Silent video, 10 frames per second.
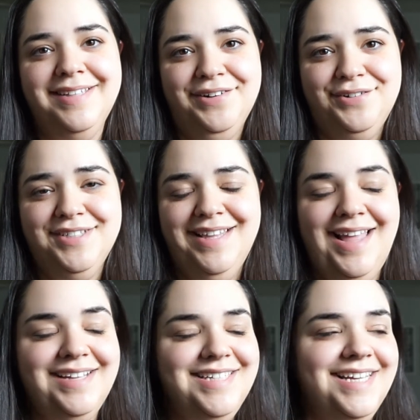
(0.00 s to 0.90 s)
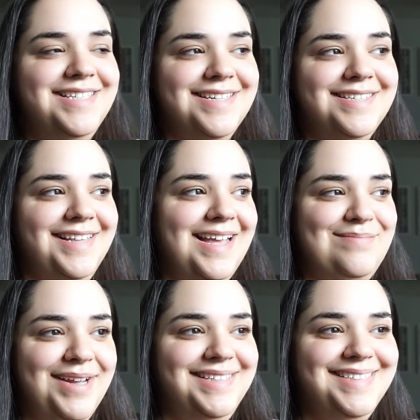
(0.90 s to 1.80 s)
little stalactites and
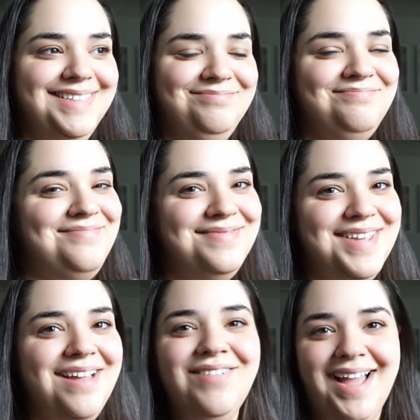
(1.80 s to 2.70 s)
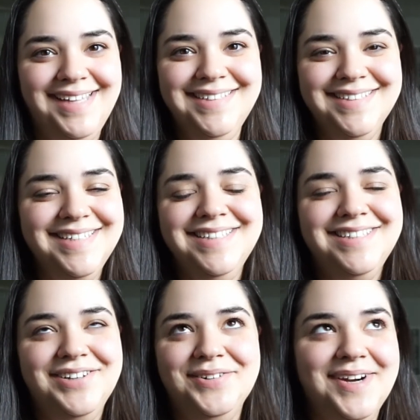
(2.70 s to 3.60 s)
stalagmites of ice. It's
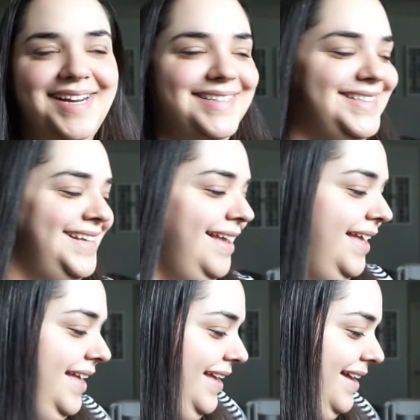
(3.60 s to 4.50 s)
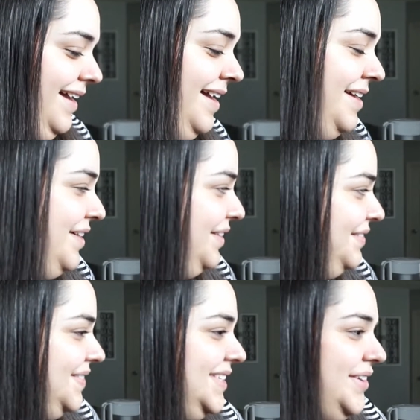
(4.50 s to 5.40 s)
so great.
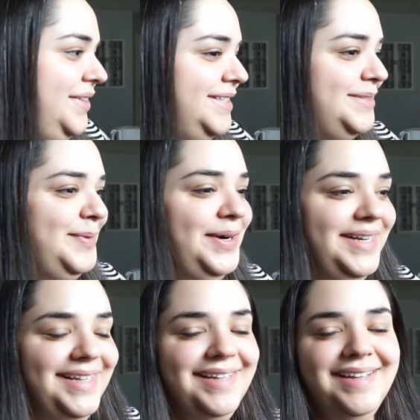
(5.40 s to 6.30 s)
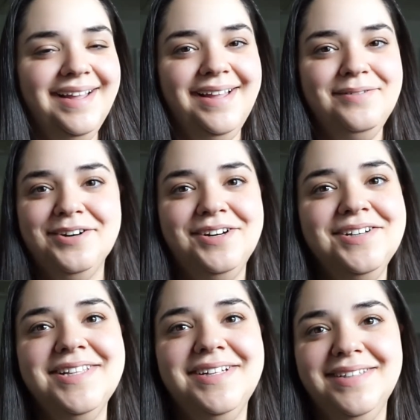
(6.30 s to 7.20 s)
So this morning, or
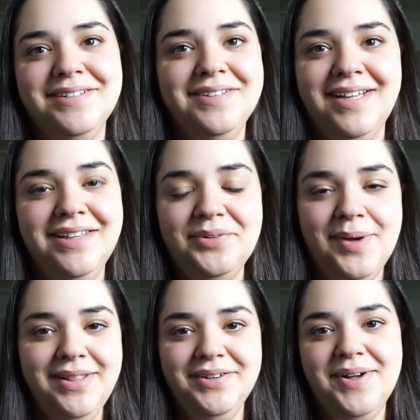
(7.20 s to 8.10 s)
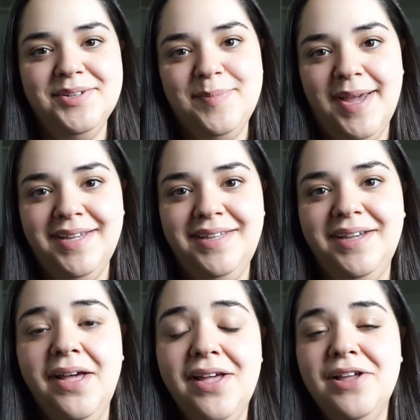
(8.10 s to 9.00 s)
earlier, like a little while ago, I was
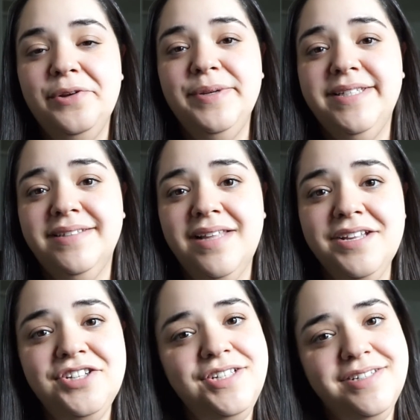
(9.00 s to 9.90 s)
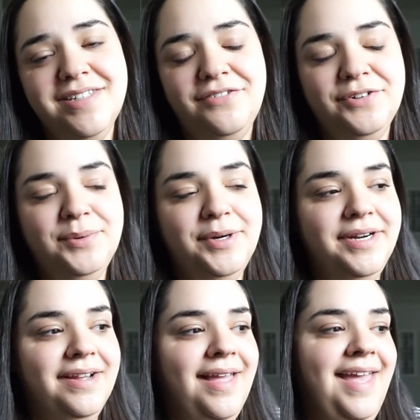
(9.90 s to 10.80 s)
packing Luis's lunch. He just left for
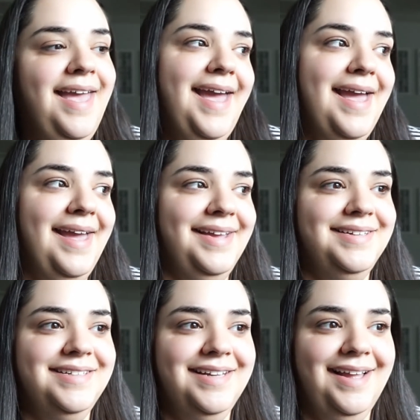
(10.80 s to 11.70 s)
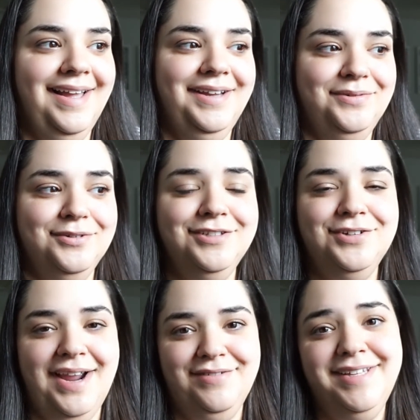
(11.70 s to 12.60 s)
work, and I was
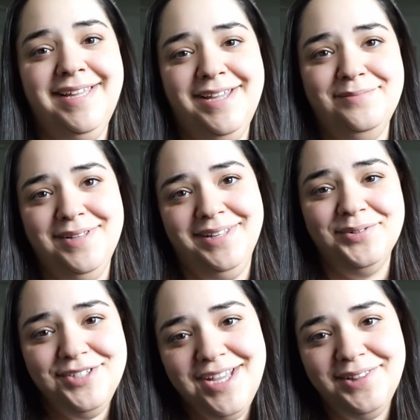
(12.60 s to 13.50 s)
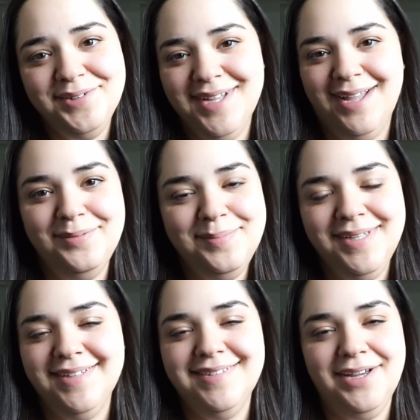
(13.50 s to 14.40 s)
grabbing him a little Jello cup
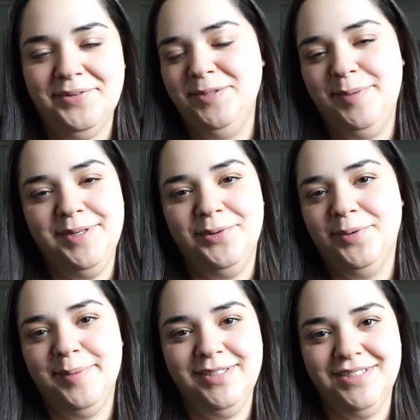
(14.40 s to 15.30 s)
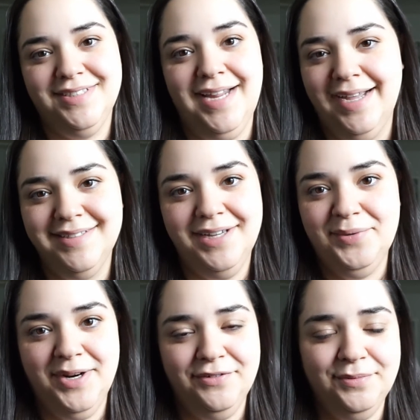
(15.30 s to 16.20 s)
because I always put a whole bunch of snacks, like
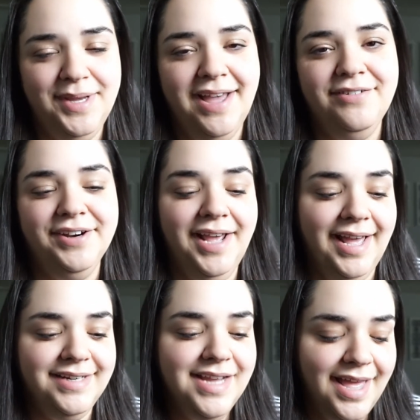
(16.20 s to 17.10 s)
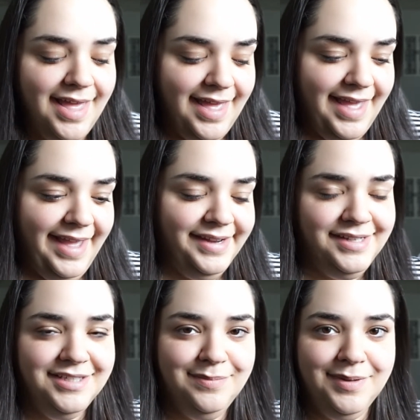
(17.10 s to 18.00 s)
whatever we have on hand, in
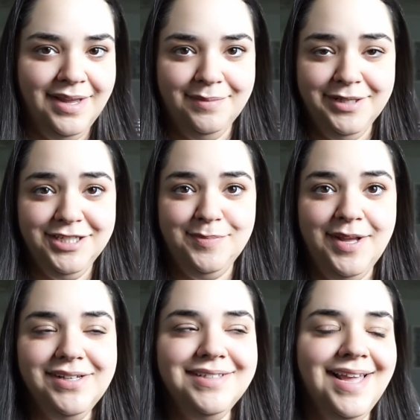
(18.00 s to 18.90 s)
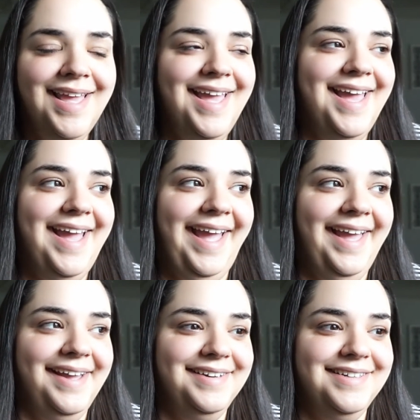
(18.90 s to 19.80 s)
his lunchbox.
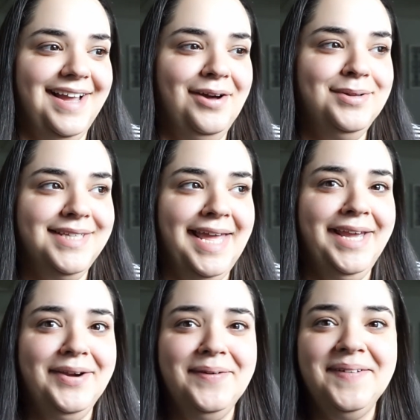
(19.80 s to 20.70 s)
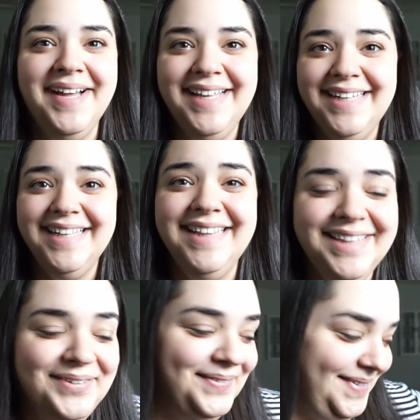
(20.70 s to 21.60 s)
And I was like, what in
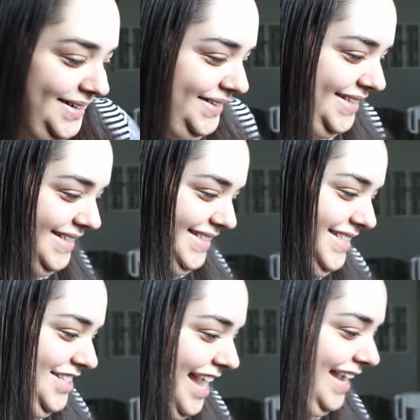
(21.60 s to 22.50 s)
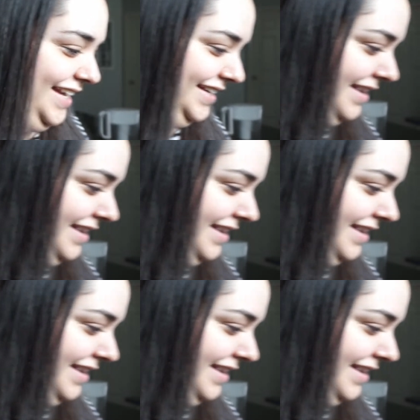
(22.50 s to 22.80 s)
the world in this giant